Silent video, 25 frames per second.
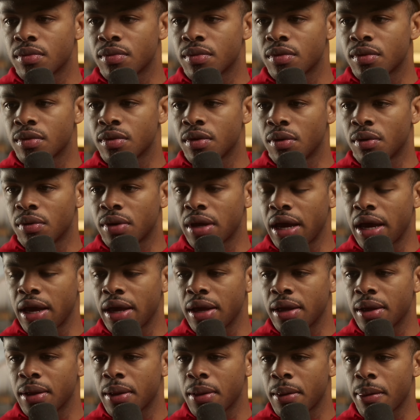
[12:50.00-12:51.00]
Okay.
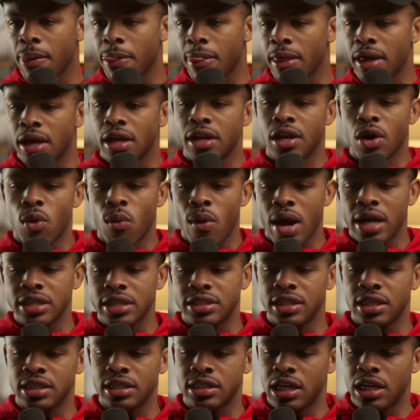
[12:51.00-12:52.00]
Now watch
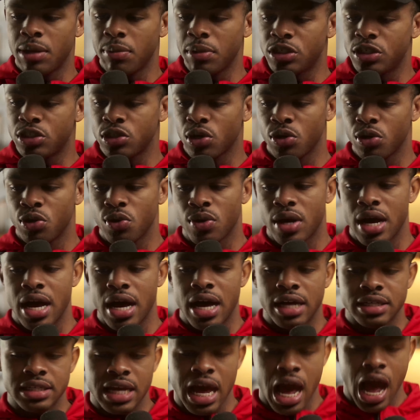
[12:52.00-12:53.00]
this. Let me show you
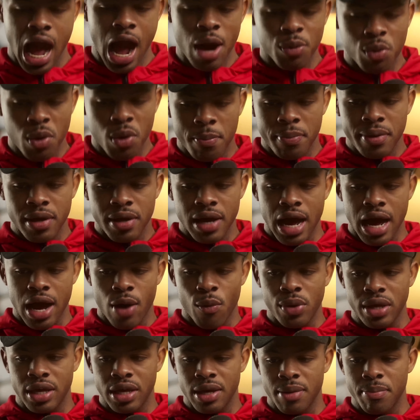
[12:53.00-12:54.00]
guys how
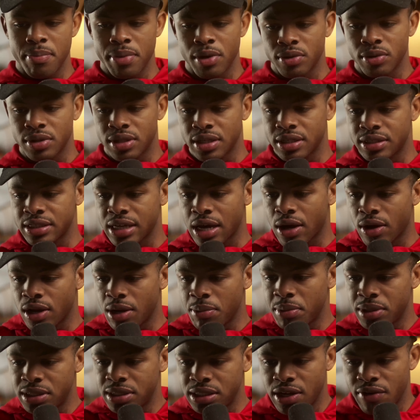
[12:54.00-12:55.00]
we can build this out. Let
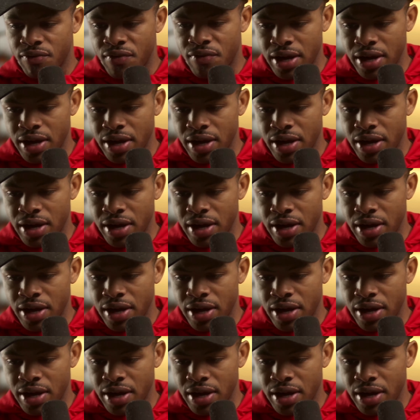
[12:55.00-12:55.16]
me see if I